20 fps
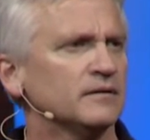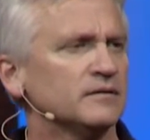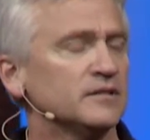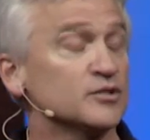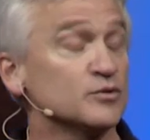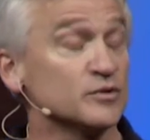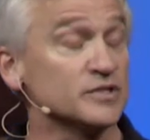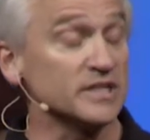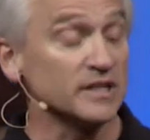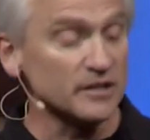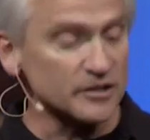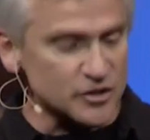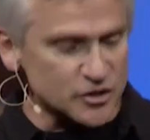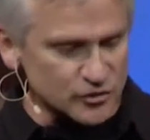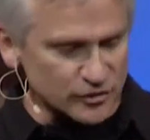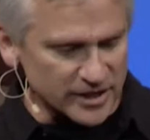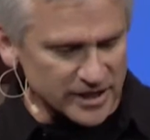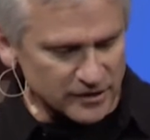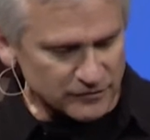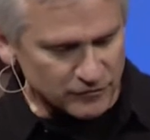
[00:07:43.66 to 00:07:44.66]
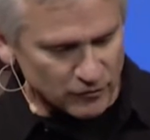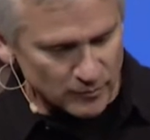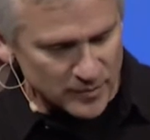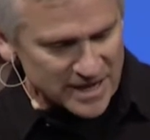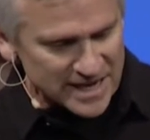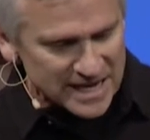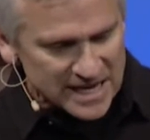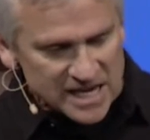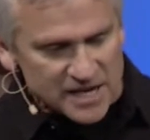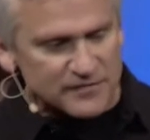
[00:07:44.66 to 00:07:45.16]
This was illustrated for
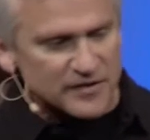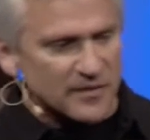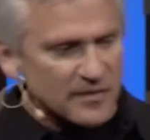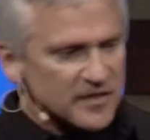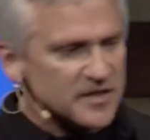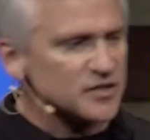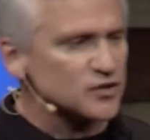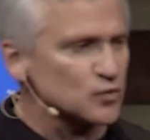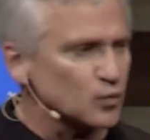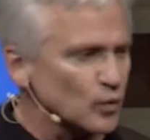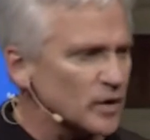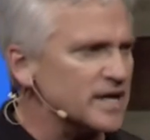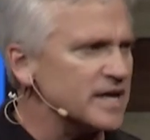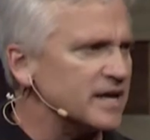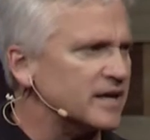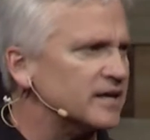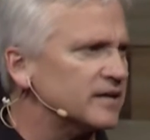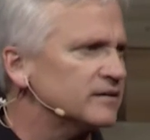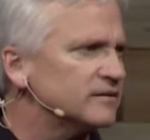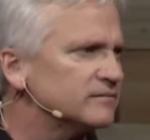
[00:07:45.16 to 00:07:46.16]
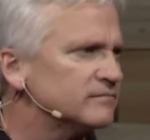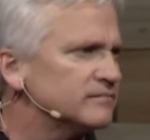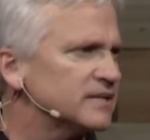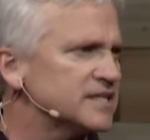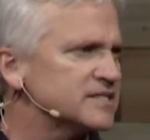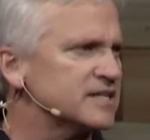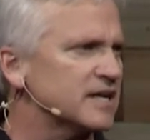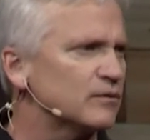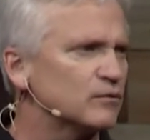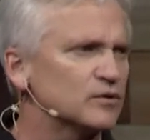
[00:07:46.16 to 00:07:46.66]
me even this week
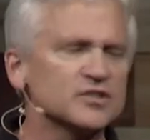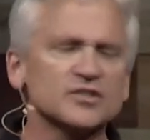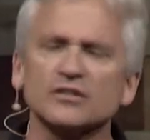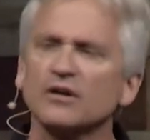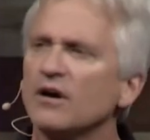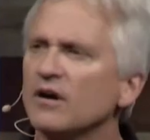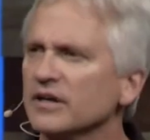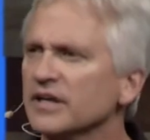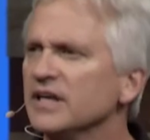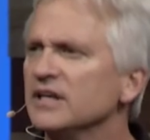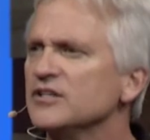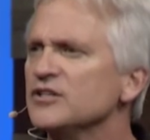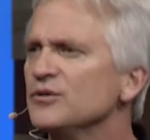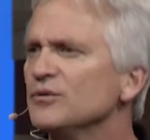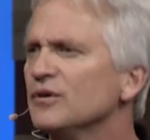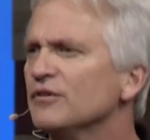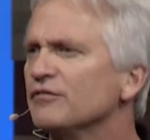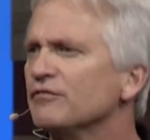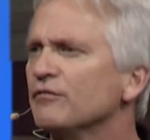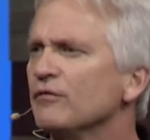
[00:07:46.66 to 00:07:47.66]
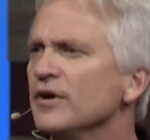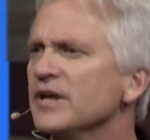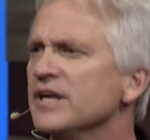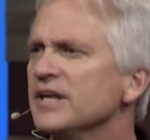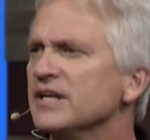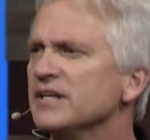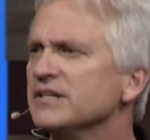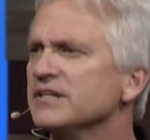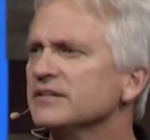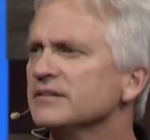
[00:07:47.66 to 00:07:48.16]
as I was talking to a
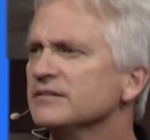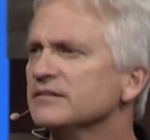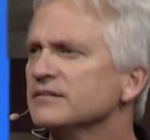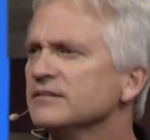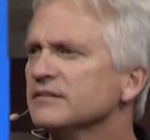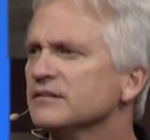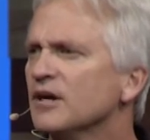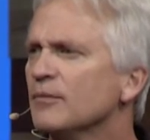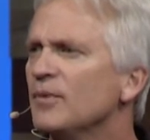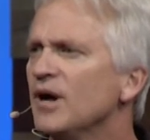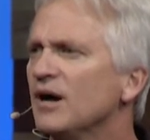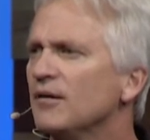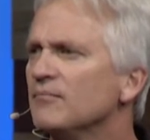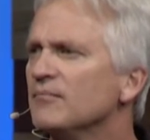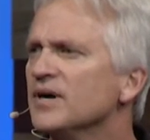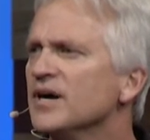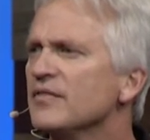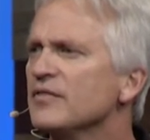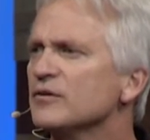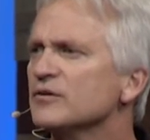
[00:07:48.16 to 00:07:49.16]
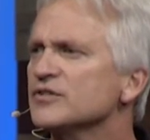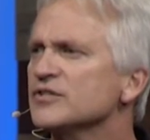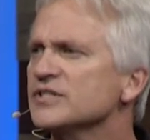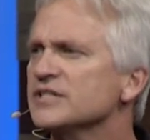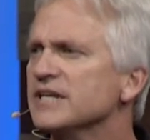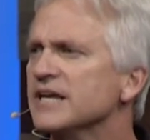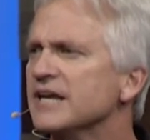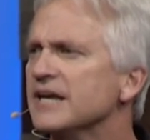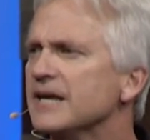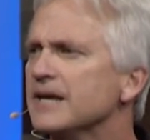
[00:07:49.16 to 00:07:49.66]
friend about Mother's
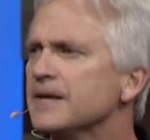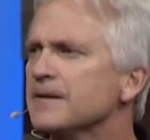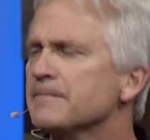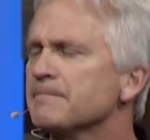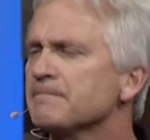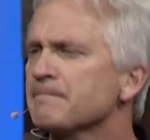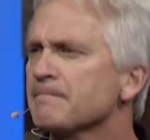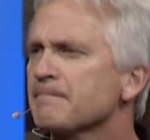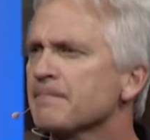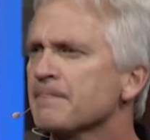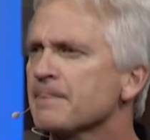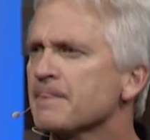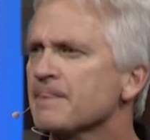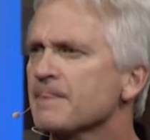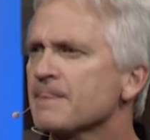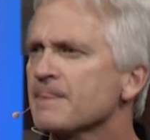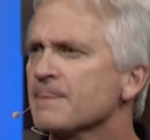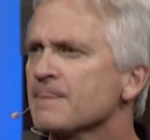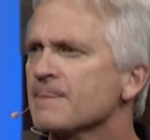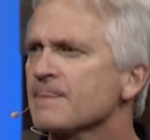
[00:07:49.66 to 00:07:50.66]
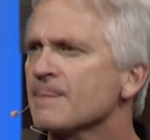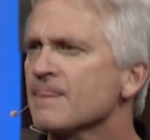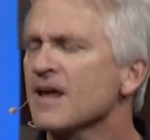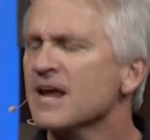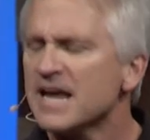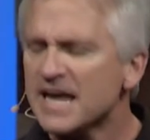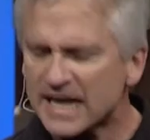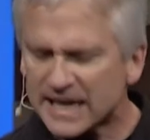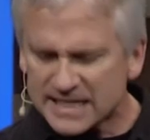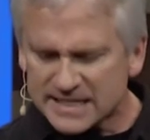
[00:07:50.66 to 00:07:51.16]
Day.
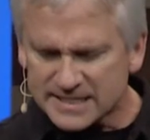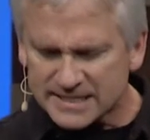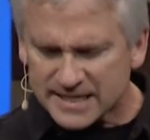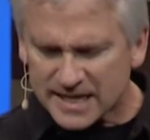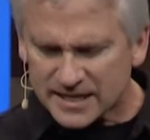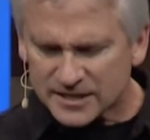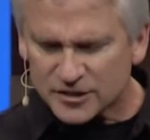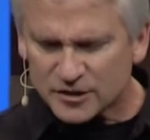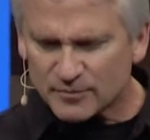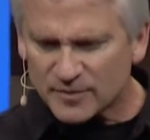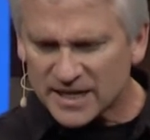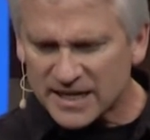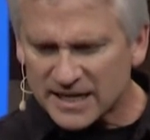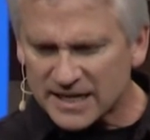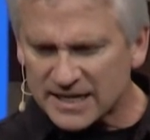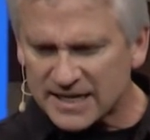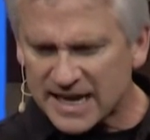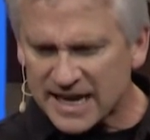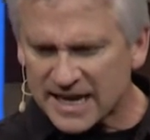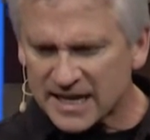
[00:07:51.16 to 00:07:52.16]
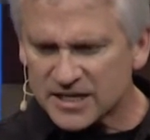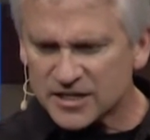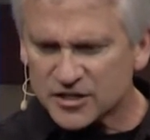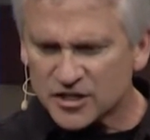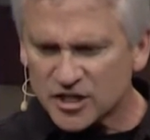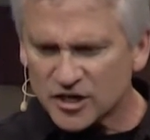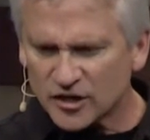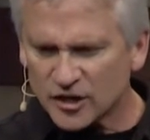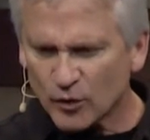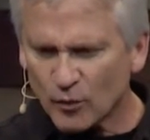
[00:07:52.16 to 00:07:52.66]
And he said to me, Dan,
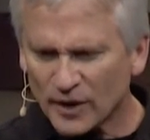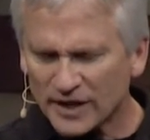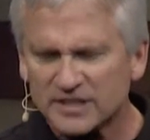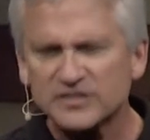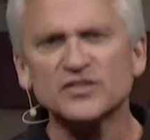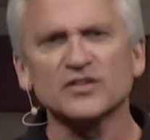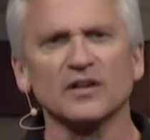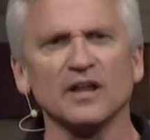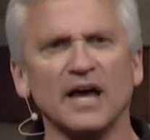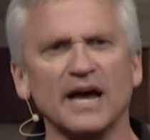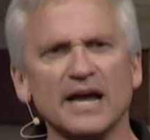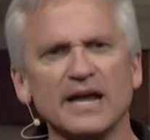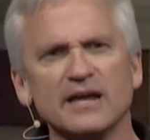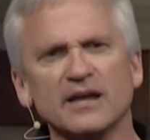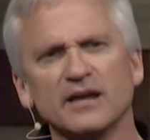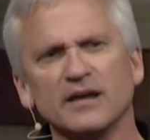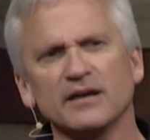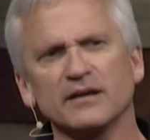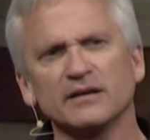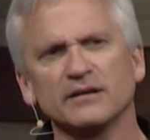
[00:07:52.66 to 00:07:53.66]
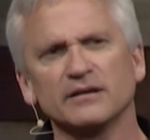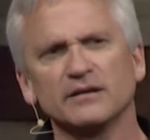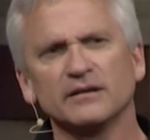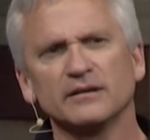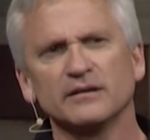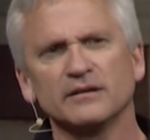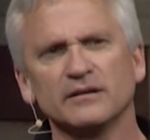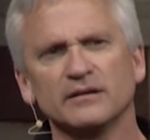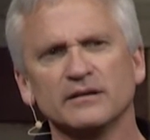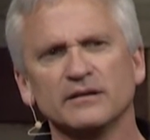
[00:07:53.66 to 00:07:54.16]
do you know what it's like
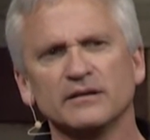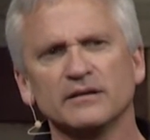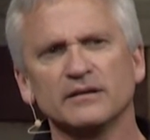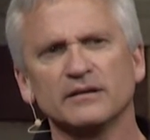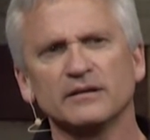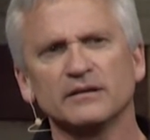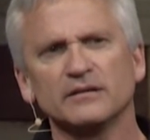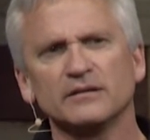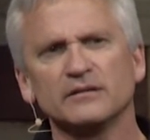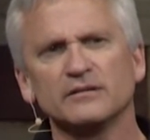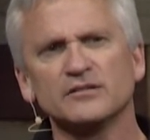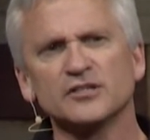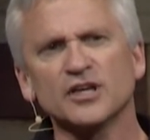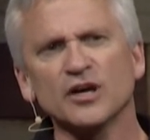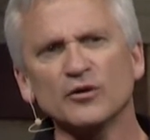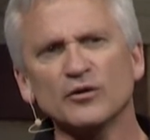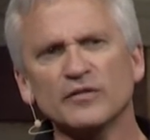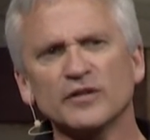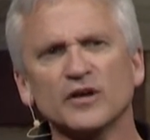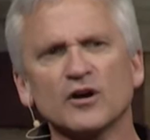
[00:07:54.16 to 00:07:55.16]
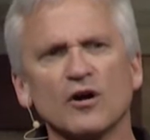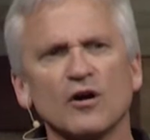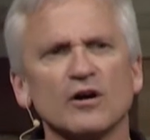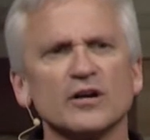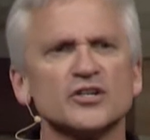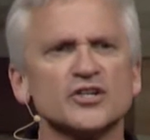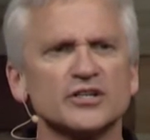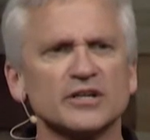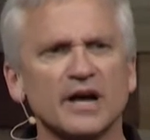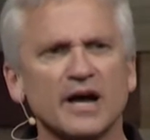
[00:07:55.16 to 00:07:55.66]
to go to the
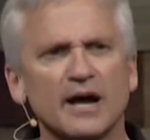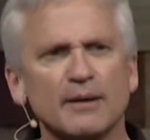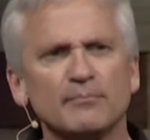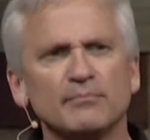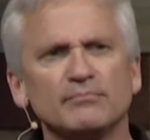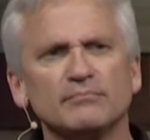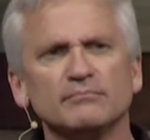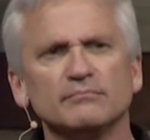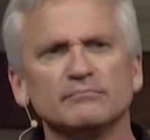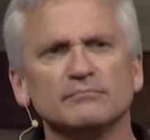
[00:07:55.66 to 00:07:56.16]
card shop,